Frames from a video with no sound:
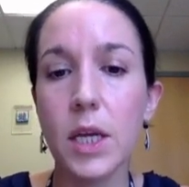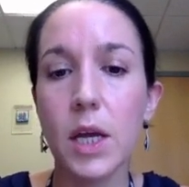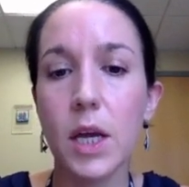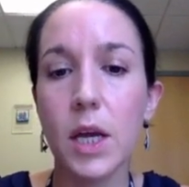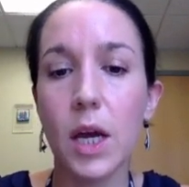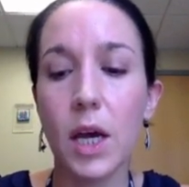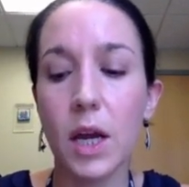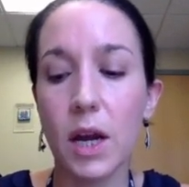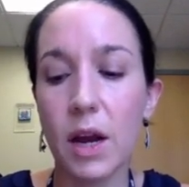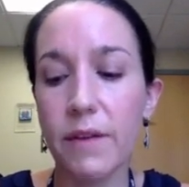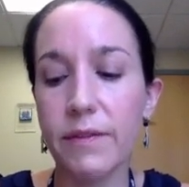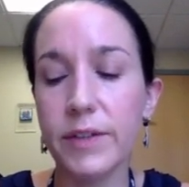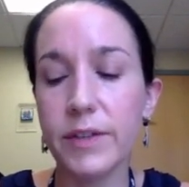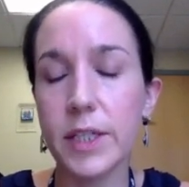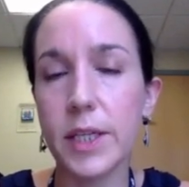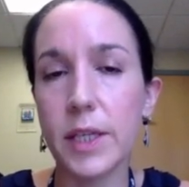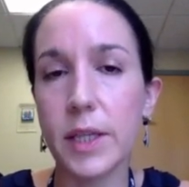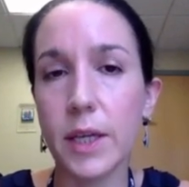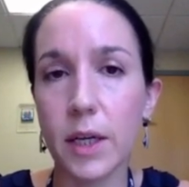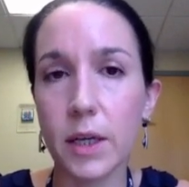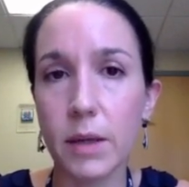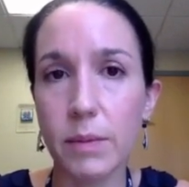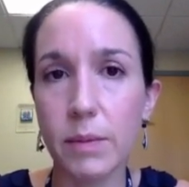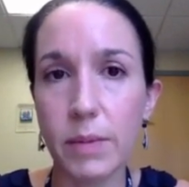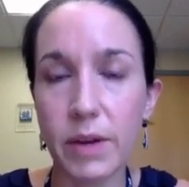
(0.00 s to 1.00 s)
And obviously there
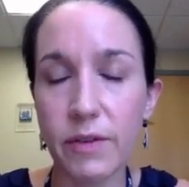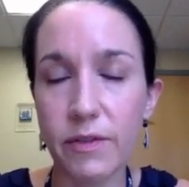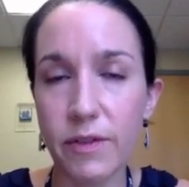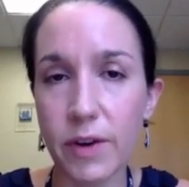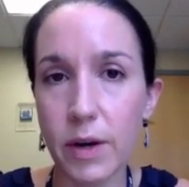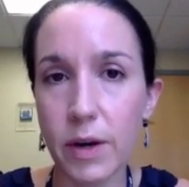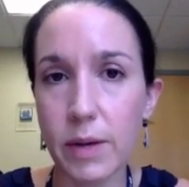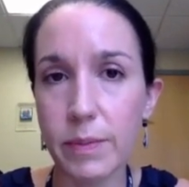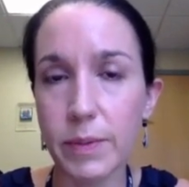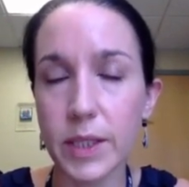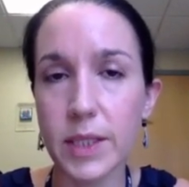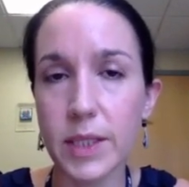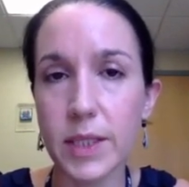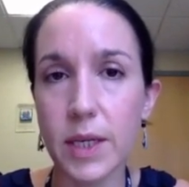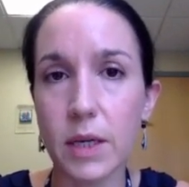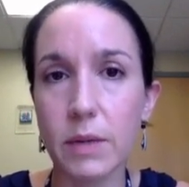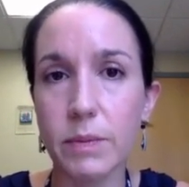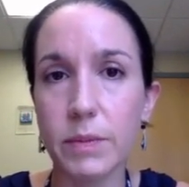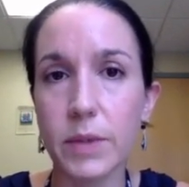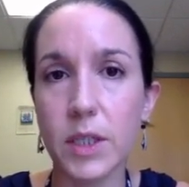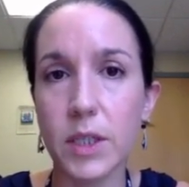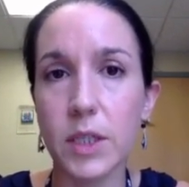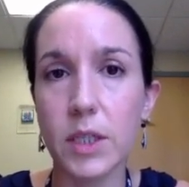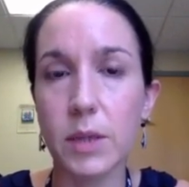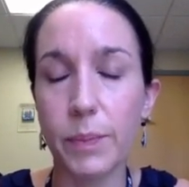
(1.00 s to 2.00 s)
can be a variable
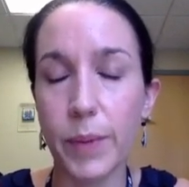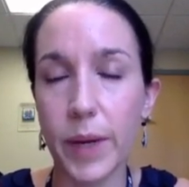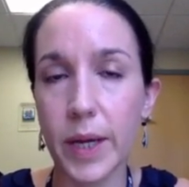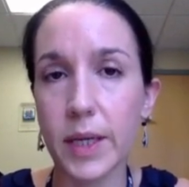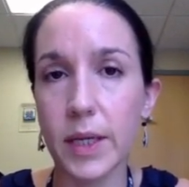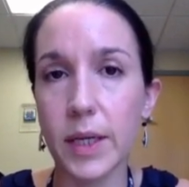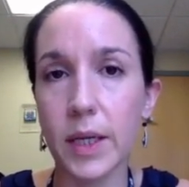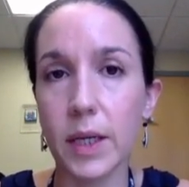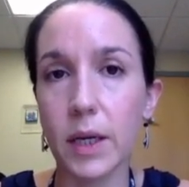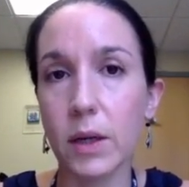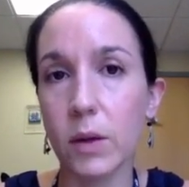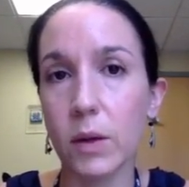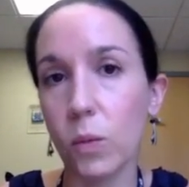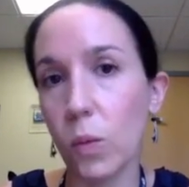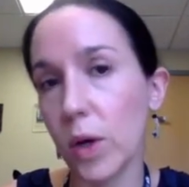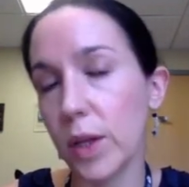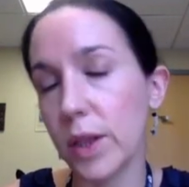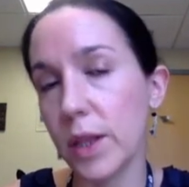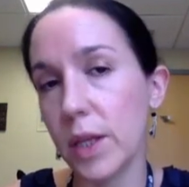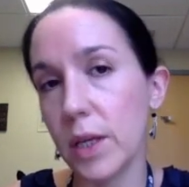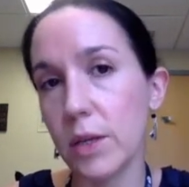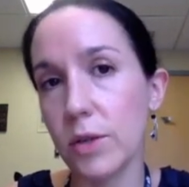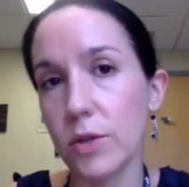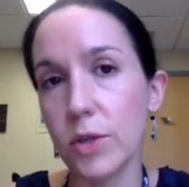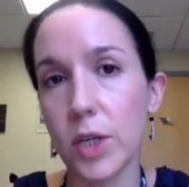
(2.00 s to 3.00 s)
sediment depending on what
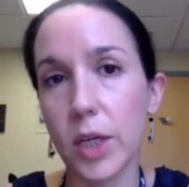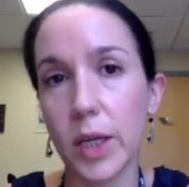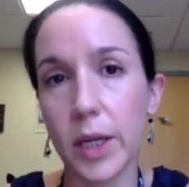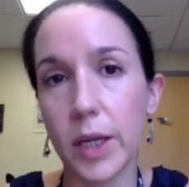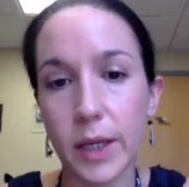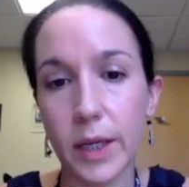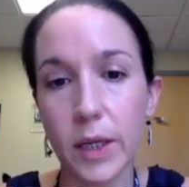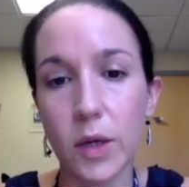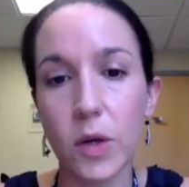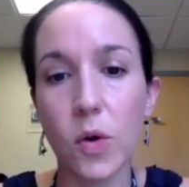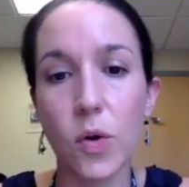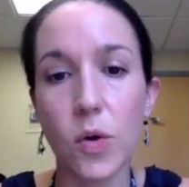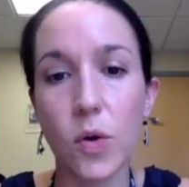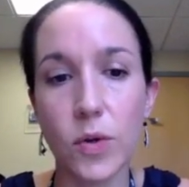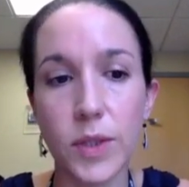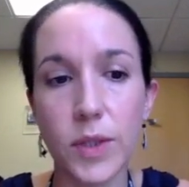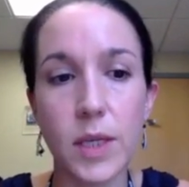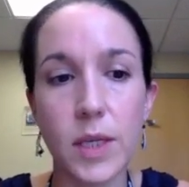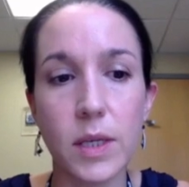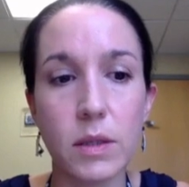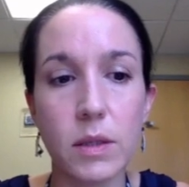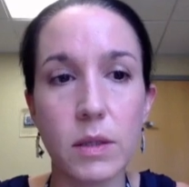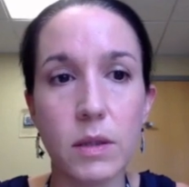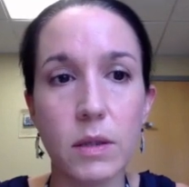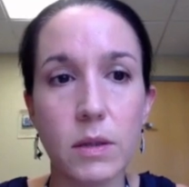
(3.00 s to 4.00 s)
the underlying cause
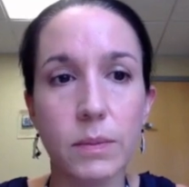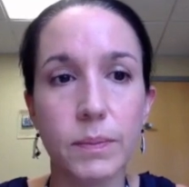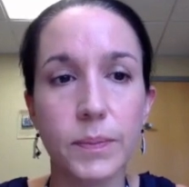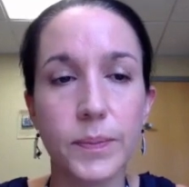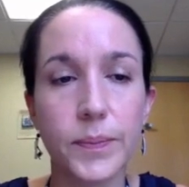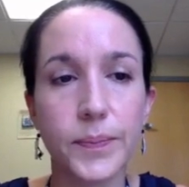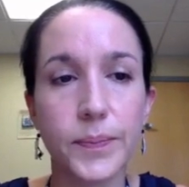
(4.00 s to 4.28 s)
is.